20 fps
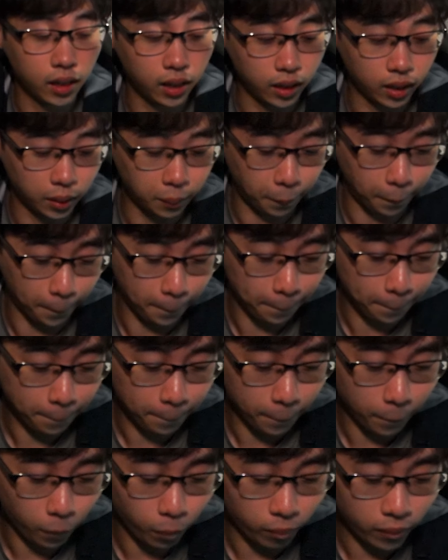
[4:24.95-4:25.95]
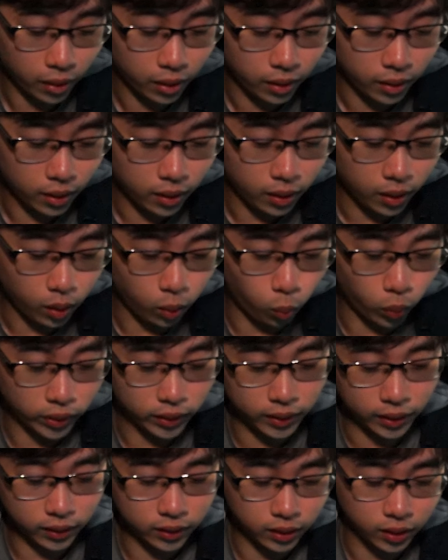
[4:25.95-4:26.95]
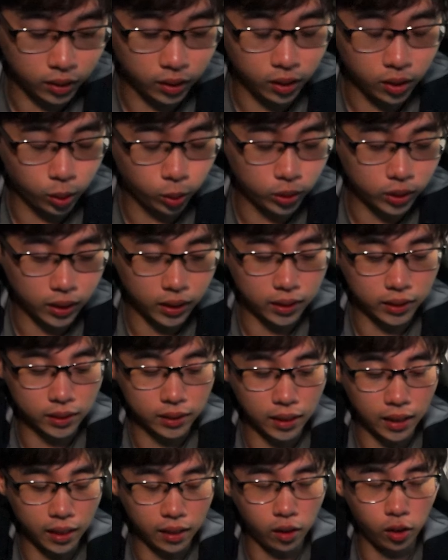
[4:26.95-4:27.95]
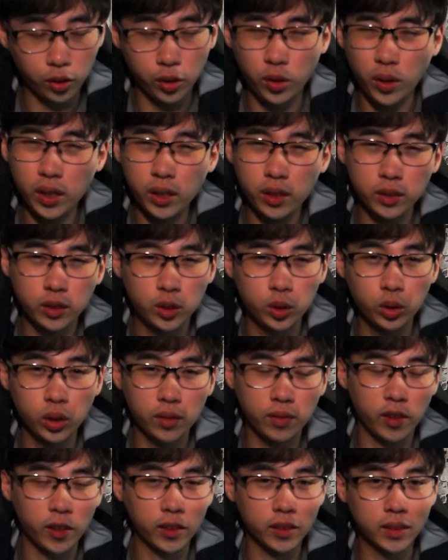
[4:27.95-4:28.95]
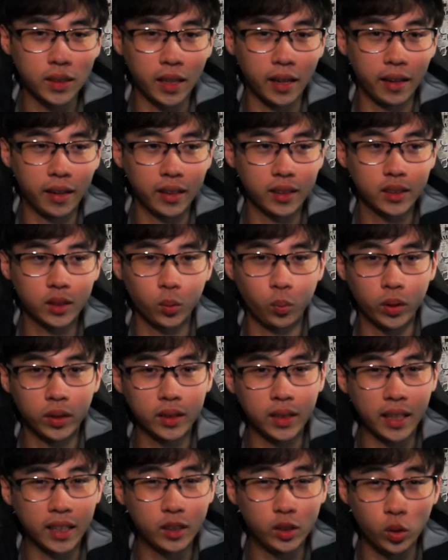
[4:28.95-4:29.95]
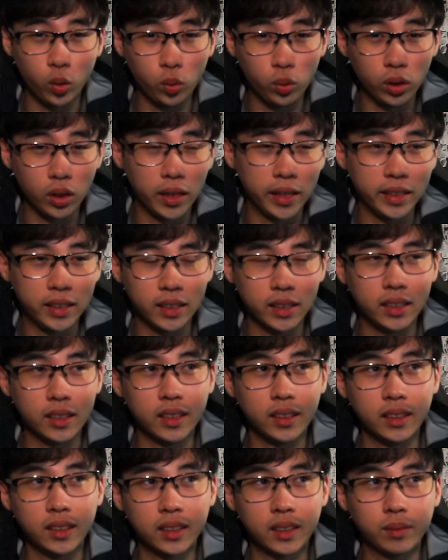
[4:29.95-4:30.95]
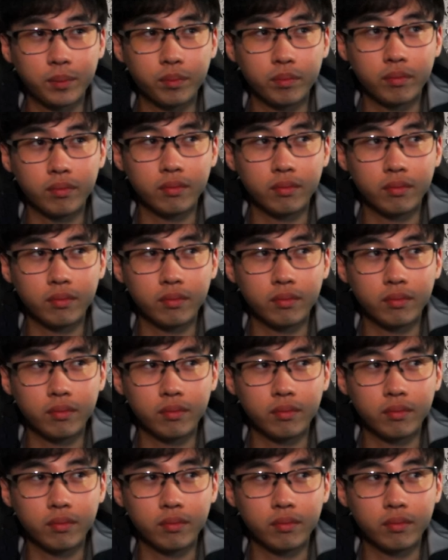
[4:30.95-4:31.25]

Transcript: Um, one thing to note is that although I do love Arcteryx, one thing I don't like is